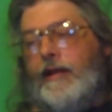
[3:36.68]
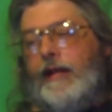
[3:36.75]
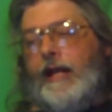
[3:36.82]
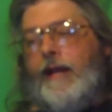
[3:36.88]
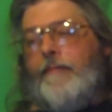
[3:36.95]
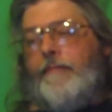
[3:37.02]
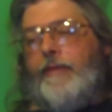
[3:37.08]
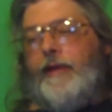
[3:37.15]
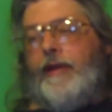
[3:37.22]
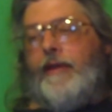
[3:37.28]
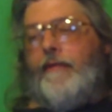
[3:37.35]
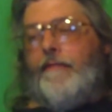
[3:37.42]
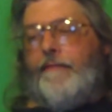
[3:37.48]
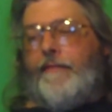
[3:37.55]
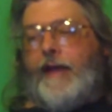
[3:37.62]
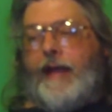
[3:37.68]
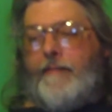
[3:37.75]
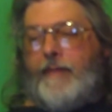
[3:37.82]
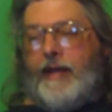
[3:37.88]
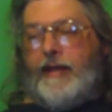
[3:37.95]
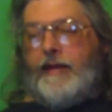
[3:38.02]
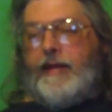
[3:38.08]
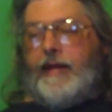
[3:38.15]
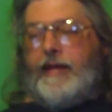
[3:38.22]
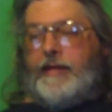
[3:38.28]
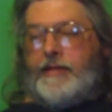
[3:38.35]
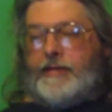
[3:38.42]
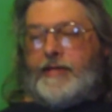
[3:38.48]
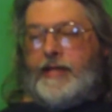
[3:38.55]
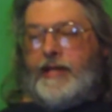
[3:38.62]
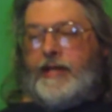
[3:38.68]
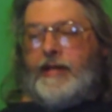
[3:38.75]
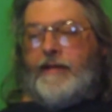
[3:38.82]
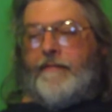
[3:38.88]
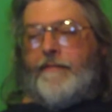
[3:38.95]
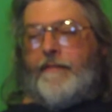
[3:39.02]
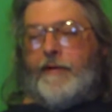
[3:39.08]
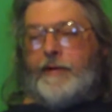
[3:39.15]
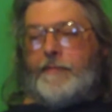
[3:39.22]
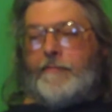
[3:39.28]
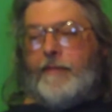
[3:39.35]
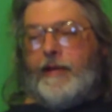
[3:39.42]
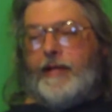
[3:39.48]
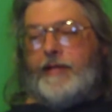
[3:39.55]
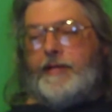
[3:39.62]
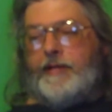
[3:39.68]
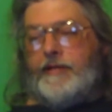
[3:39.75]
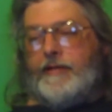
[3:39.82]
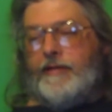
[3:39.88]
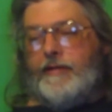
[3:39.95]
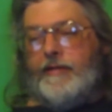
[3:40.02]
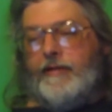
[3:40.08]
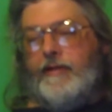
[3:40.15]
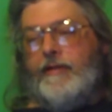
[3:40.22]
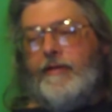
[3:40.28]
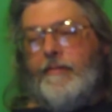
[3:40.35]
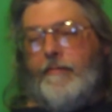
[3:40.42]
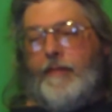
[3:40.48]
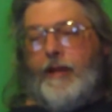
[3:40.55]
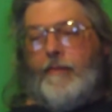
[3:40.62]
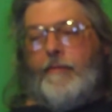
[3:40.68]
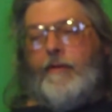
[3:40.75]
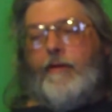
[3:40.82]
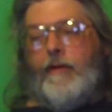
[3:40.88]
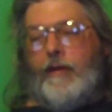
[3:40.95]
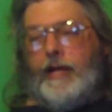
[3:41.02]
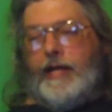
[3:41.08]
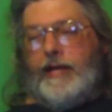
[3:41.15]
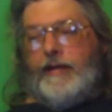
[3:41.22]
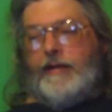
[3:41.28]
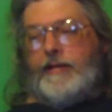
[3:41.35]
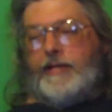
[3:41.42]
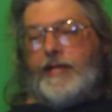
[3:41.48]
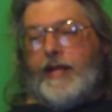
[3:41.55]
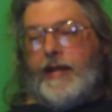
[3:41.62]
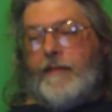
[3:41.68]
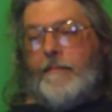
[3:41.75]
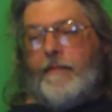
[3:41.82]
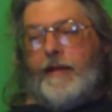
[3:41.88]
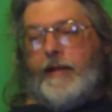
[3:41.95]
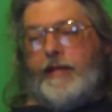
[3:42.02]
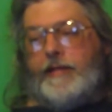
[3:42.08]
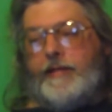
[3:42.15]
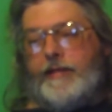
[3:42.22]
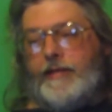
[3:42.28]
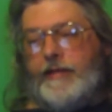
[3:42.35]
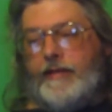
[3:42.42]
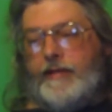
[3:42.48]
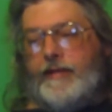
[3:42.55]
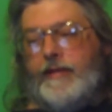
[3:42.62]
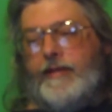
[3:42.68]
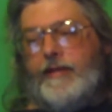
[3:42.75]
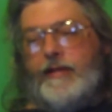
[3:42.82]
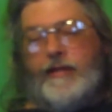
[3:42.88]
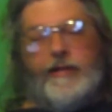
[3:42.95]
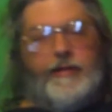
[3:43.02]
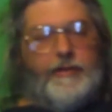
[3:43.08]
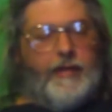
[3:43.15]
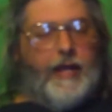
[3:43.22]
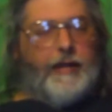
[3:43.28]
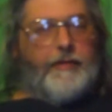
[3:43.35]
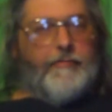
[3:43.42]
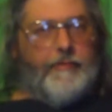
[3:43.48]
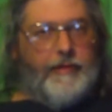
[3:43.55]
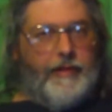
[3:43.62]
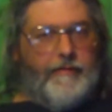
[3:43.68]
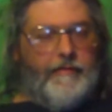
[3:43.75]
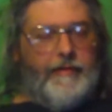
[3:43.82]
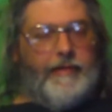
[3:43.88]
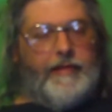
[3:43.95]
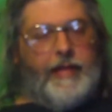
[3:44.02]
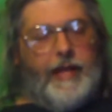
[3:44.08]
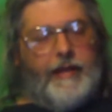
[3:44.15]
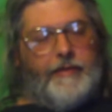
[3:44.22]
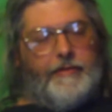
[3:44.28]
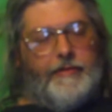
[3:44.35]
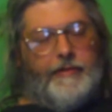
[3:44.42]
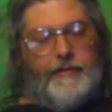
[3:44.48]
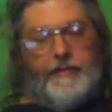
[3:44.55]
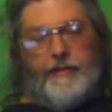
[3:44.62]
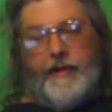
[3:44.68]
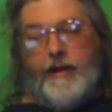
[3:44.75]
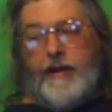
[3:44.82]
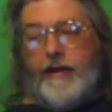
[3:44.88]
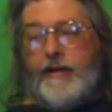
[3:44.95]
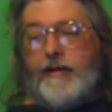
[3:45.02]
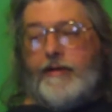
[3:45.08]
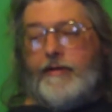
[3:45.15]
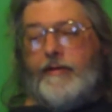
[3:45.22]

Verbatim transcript: that being Fat Man Getting Skinny in first place, Melboo oh eight in second place, Joshuad ten thousand in third,